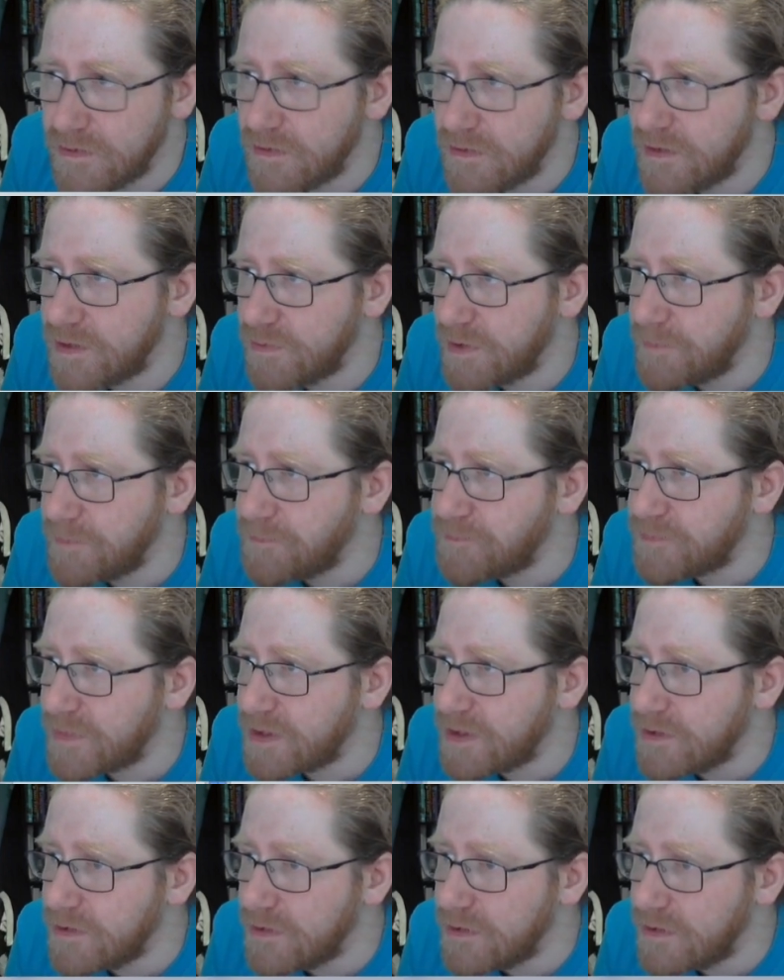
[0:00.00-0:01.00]
Anyway,
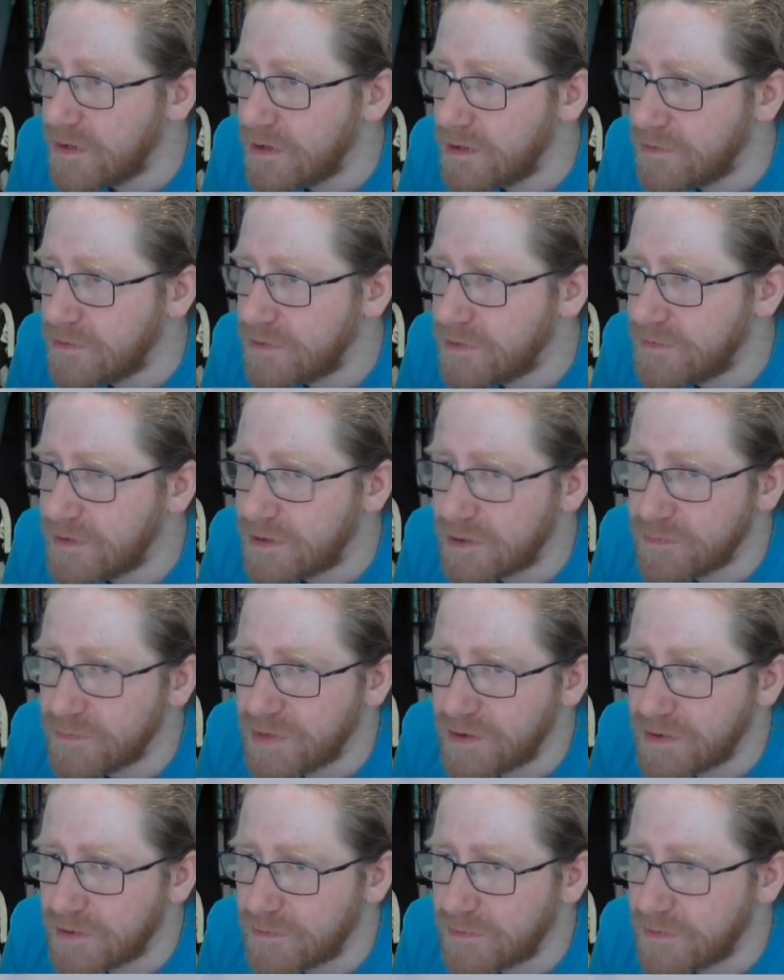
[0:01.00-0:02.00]
how are we
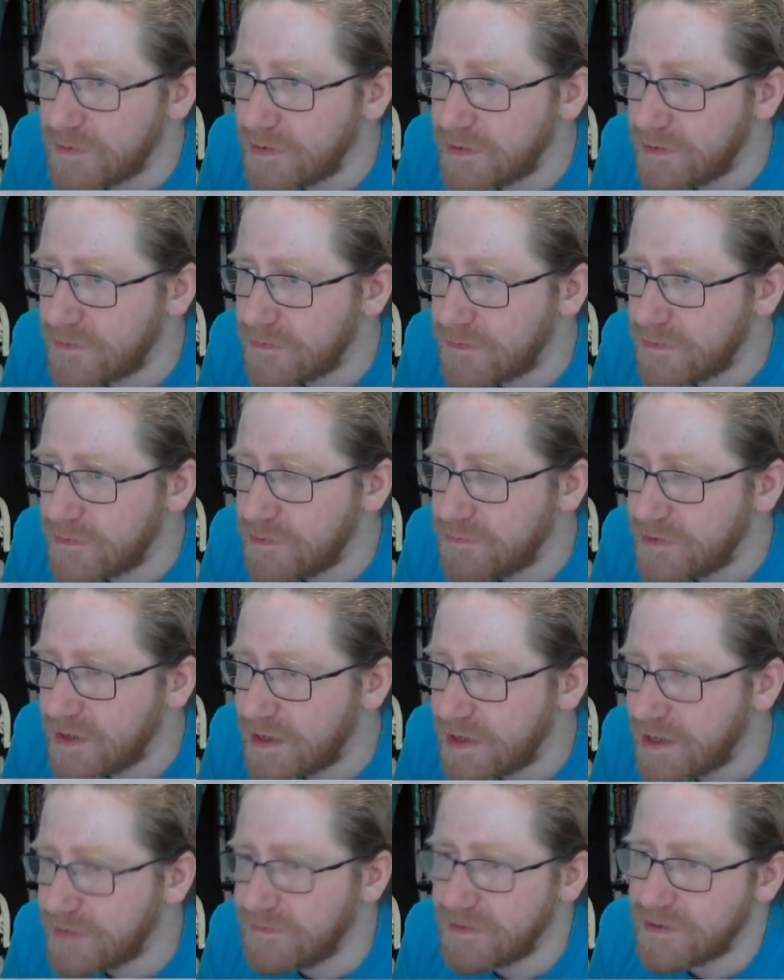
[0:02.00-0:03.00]
comparing now? So we
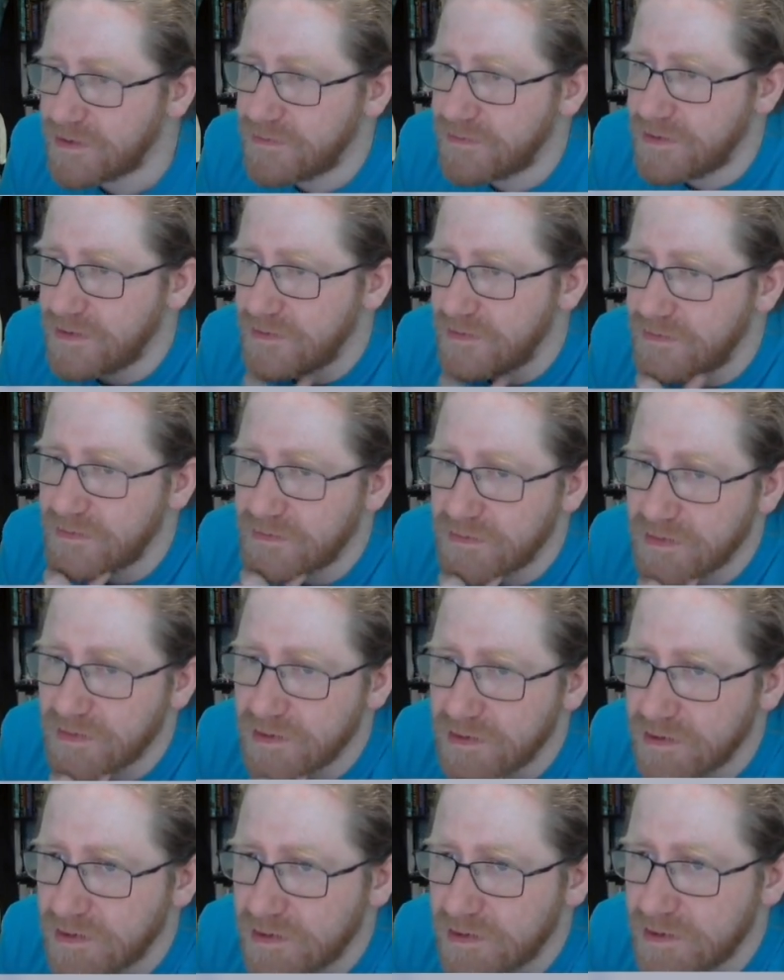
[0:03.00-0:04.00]
have increased
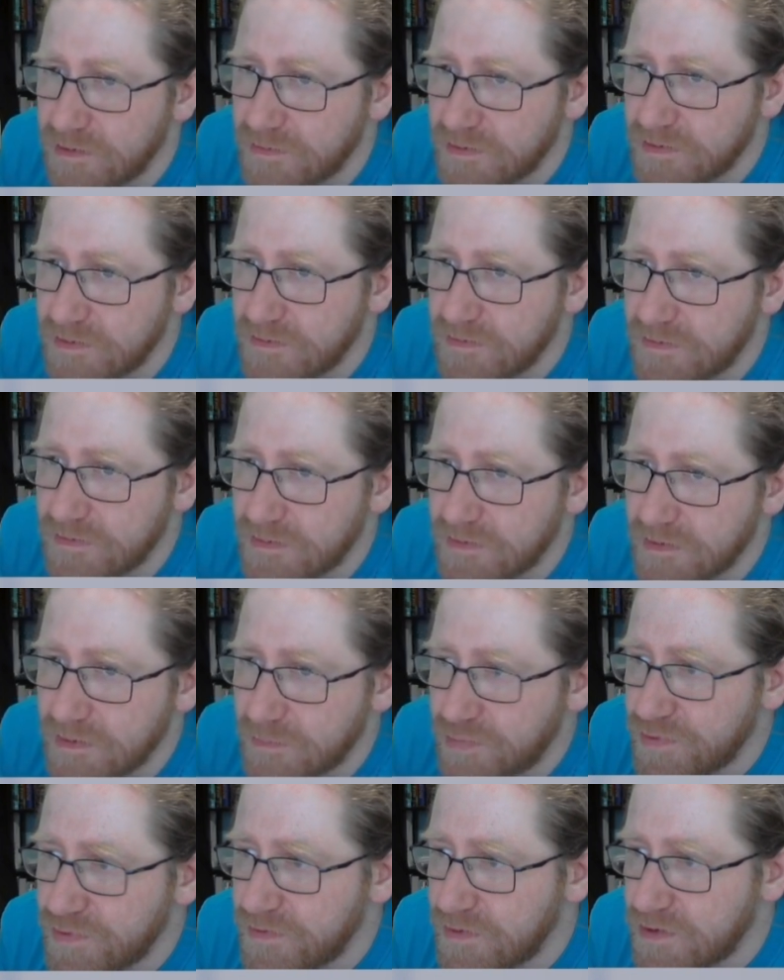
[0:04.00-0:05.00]

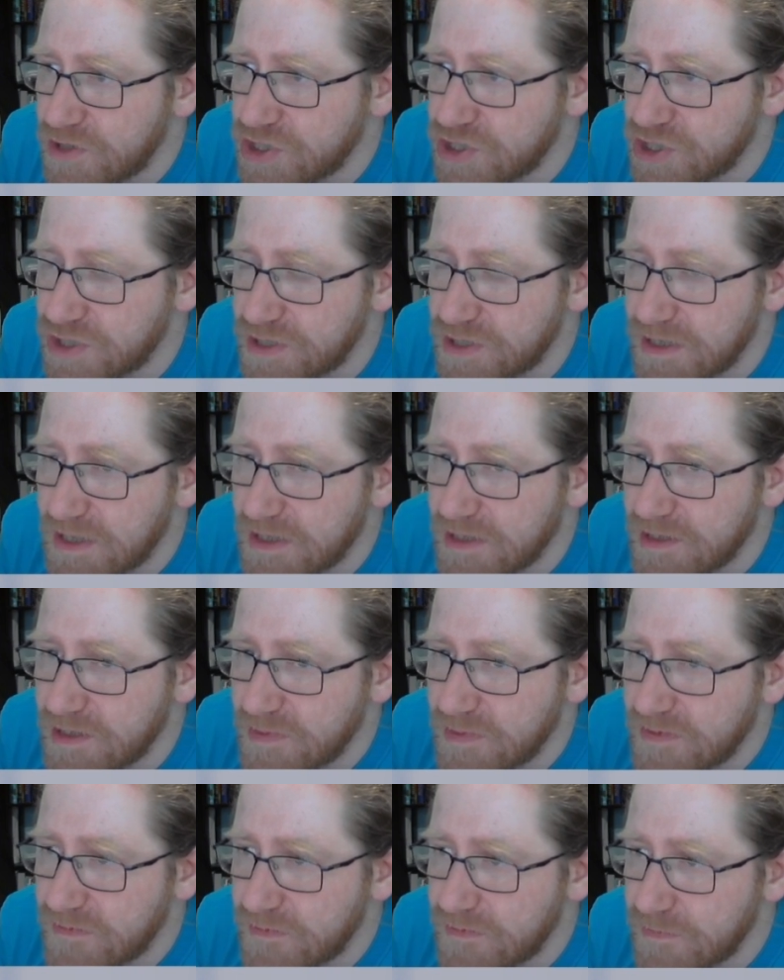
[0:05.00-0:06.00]
production a little
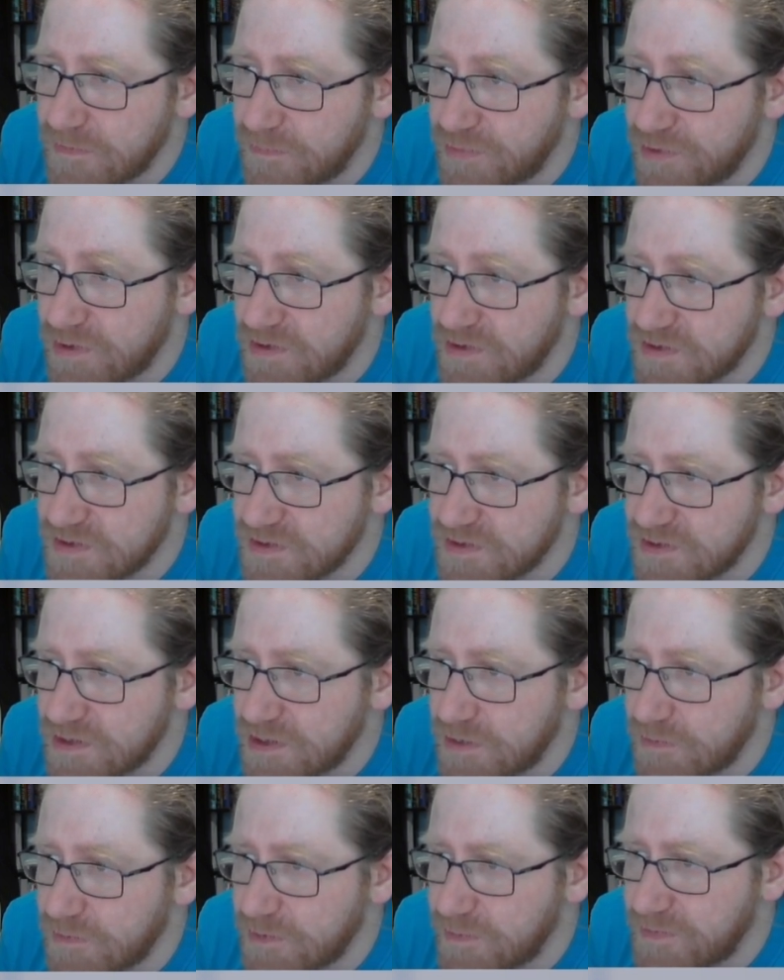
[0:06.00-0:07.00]
bit. Production is
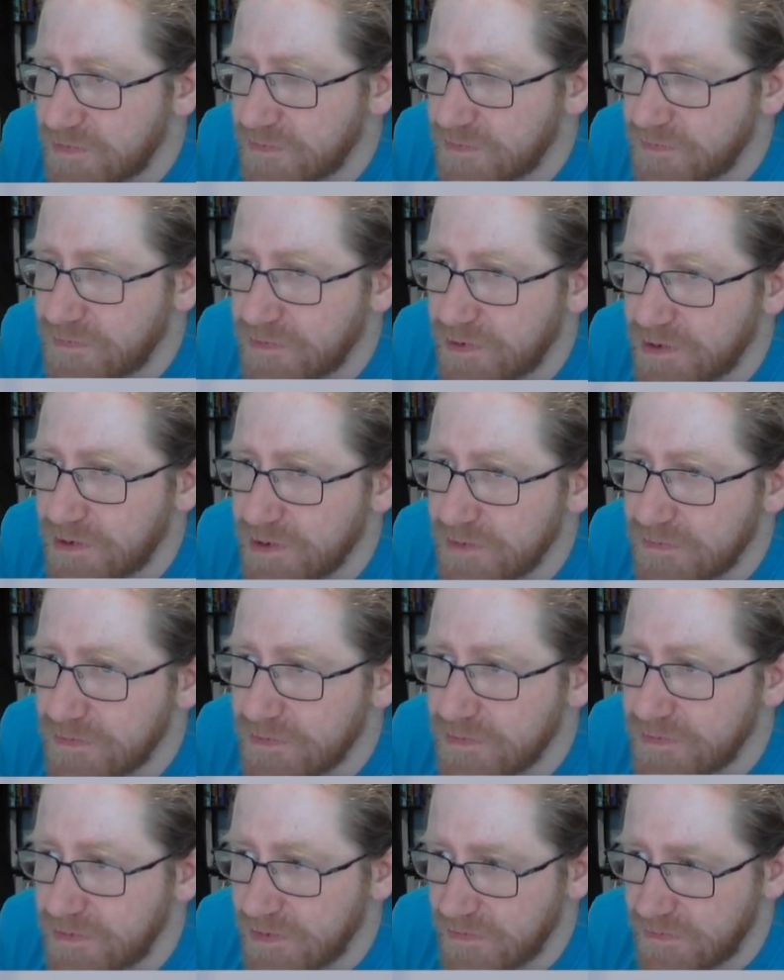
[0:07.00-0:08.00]
now up to 5.
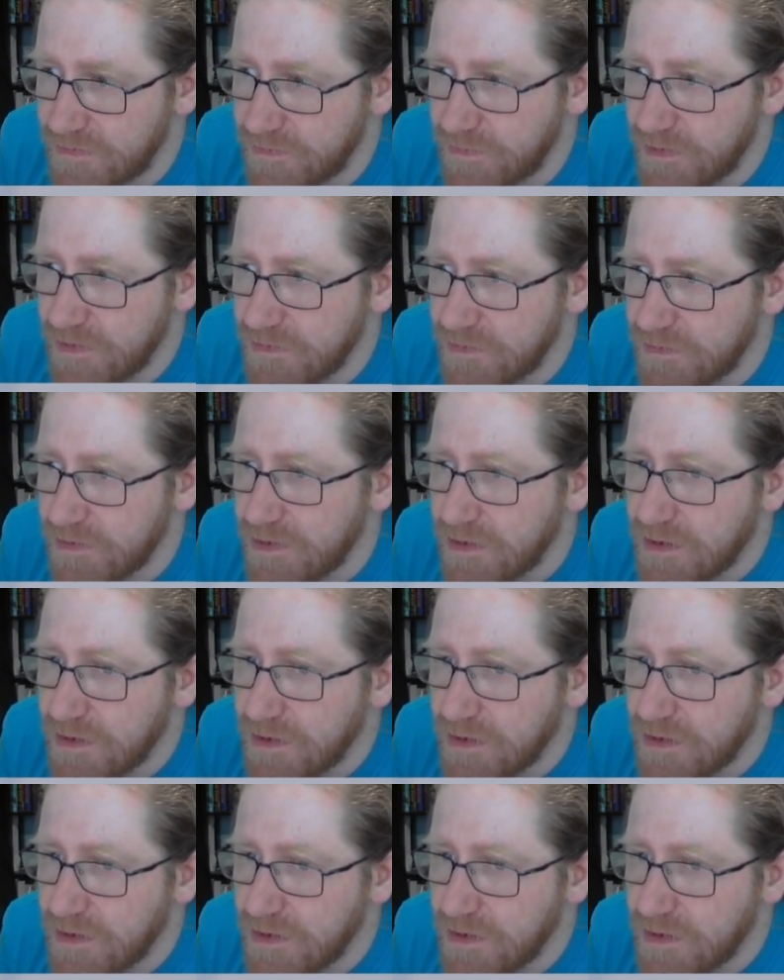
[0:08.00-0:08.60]
That's great,